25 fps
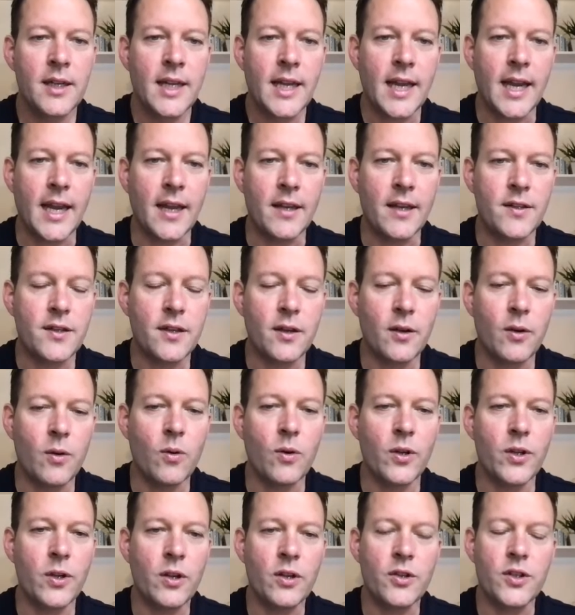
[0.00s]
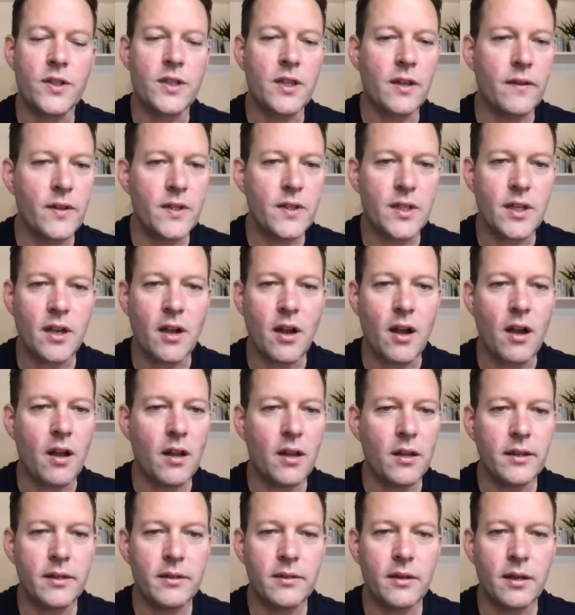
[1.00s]
And so you can just give us a
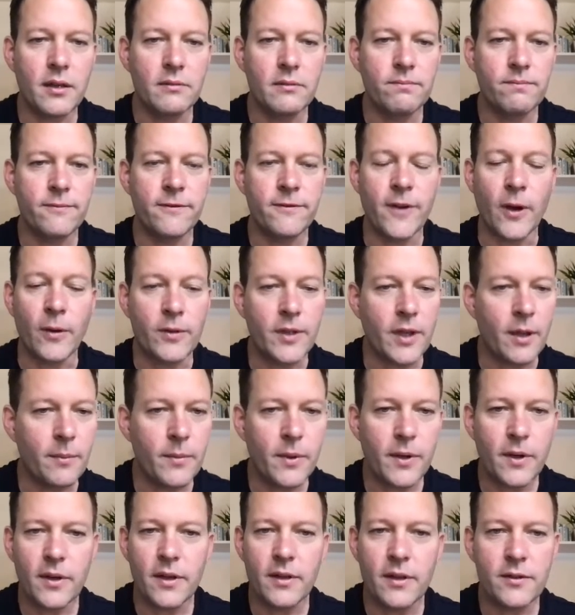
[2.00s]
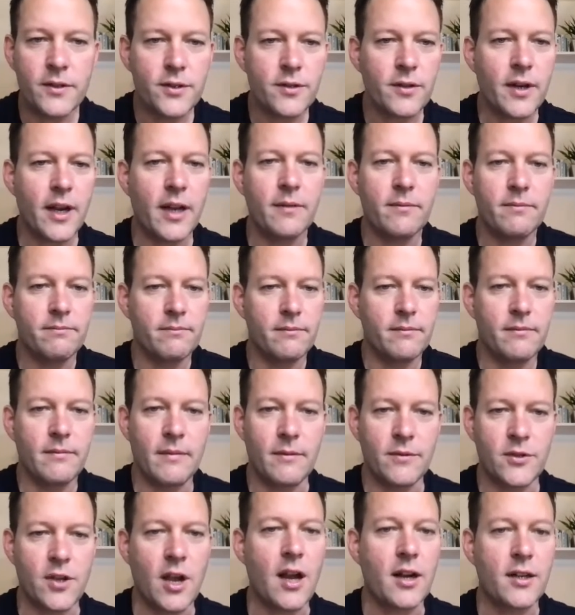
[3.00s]
call at our phone number and straight
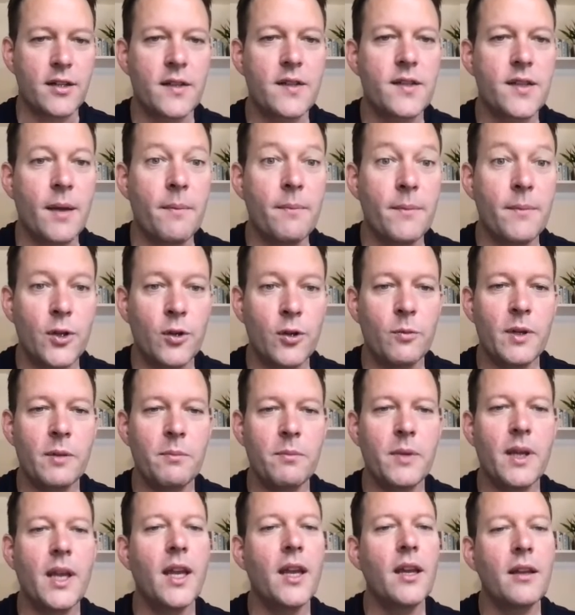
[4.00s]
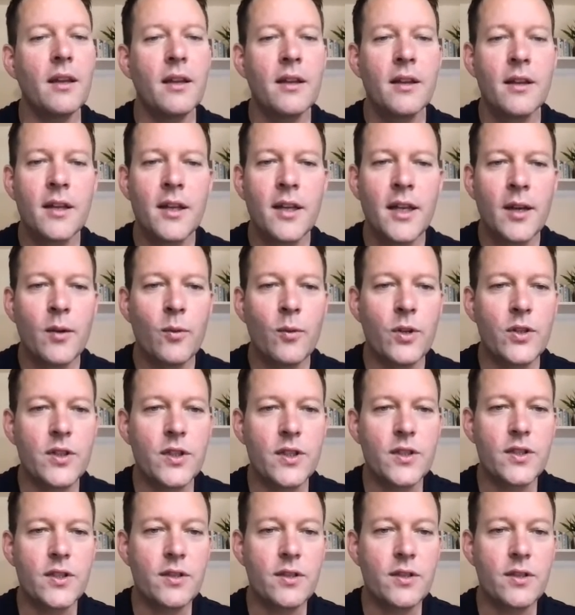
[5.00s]
talk to some human being, which is